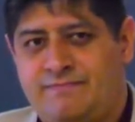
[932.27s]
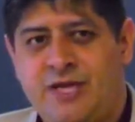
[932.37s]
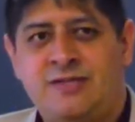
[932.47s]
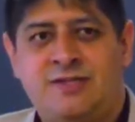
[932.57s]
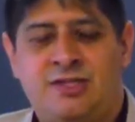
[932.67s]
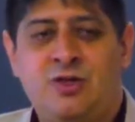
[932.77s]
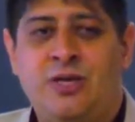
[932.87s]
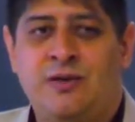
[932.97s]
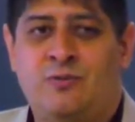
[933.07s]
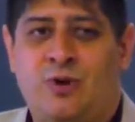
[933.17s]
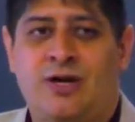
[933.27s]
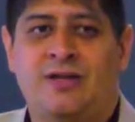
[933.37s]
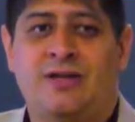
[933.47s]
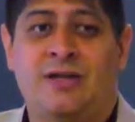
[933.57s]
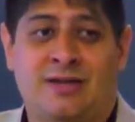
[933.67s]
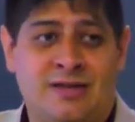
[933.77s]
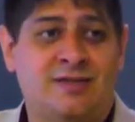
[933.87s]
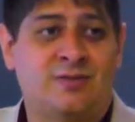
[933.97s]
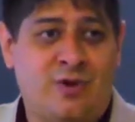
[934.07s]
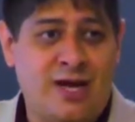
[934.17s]
He's doing what he
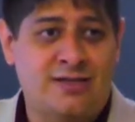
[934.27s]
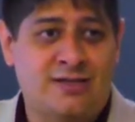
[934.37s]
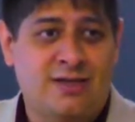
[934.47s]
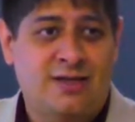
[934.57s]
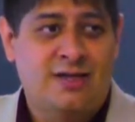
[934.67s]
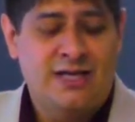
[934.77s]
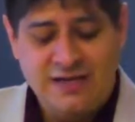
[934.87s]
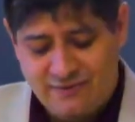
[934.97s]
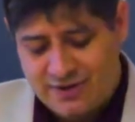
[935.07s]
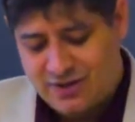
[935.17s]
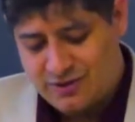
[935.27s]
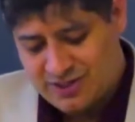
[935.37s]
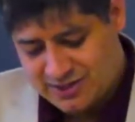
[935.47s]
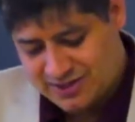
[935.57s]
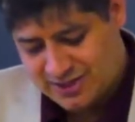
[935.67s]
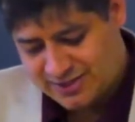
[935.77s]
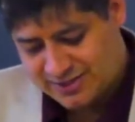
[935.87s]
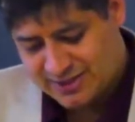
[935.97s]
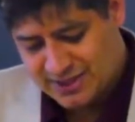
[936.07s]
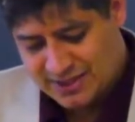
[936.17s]
thinks is right, even though he
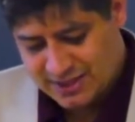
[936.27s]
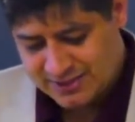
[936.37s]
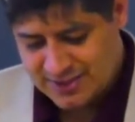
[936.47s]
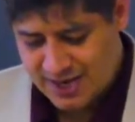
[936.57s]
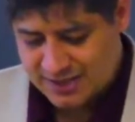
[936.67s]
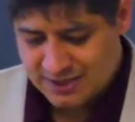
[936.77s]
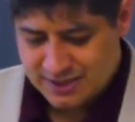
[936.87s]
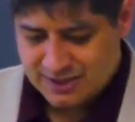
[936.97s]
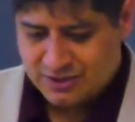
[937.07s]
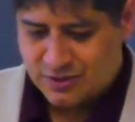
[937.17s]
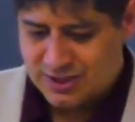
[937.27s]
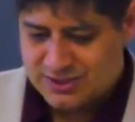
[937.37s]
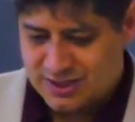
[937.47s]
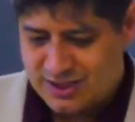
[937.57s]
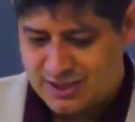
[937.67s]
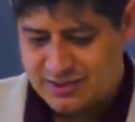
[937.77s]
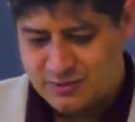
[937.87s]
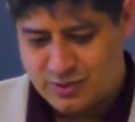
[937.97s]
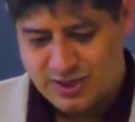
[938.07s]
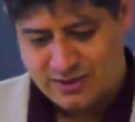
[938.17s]
thinks it's not going to
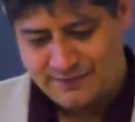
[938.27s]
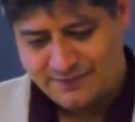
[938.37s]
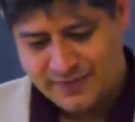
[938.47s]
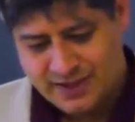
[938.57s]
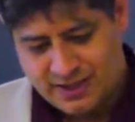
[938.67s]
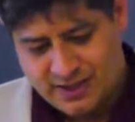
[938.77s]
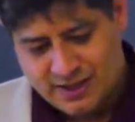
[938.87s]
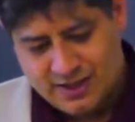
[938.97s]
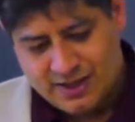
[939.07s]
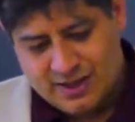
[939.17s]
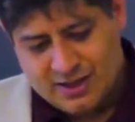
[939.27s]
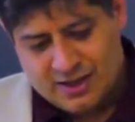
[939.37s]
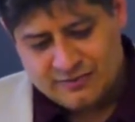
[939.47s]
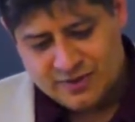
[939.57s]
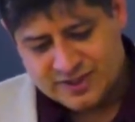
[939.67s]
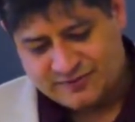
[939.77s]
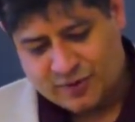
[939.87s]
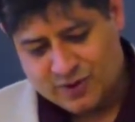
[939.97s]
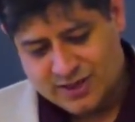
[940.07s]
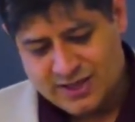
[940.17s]
end well. Verse
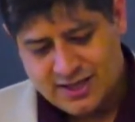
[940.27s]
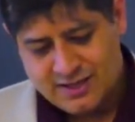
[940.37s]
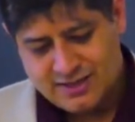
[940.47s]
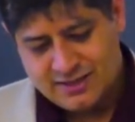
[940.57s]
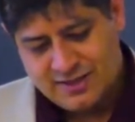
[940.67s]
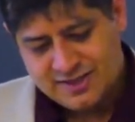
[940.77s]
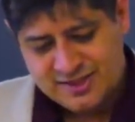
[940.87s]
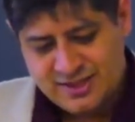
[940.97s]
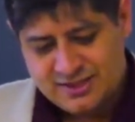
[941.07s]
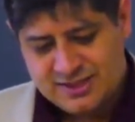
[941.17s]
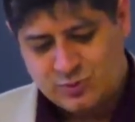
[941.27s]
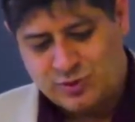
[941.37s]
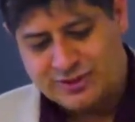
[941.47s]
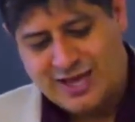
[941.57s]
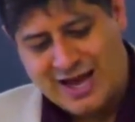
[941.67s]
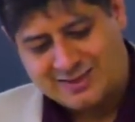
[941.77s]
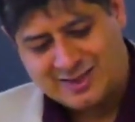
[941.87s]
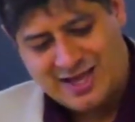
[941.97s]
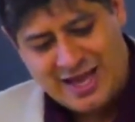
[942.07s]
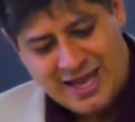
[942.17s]
4 again this sickness will
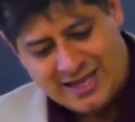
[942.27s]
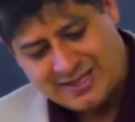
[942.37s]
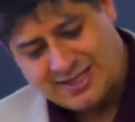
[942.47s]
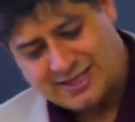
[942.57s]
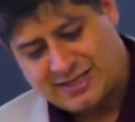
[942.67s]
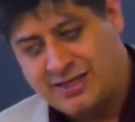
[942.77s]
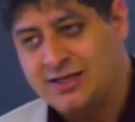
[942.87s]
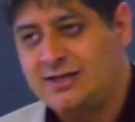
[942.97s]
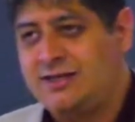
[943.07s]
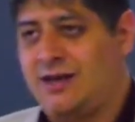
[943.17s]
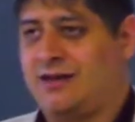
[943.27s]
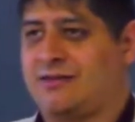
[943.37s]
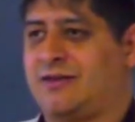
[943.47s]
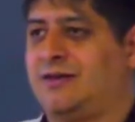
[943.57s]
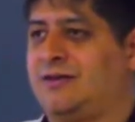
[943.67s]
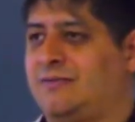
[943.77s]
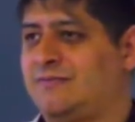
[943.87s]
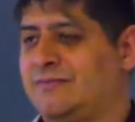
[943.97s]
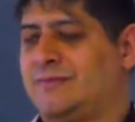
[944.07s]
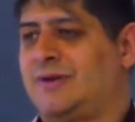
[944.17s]
not end in death.
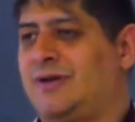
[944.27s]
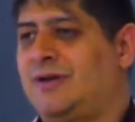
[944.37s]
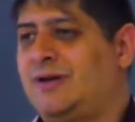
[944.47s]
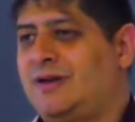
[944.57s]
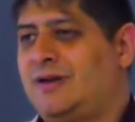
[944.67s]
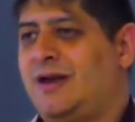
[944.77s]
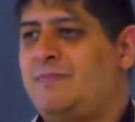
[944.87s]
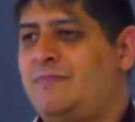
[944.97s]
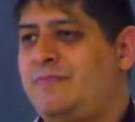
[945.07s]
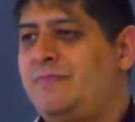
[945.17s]
I,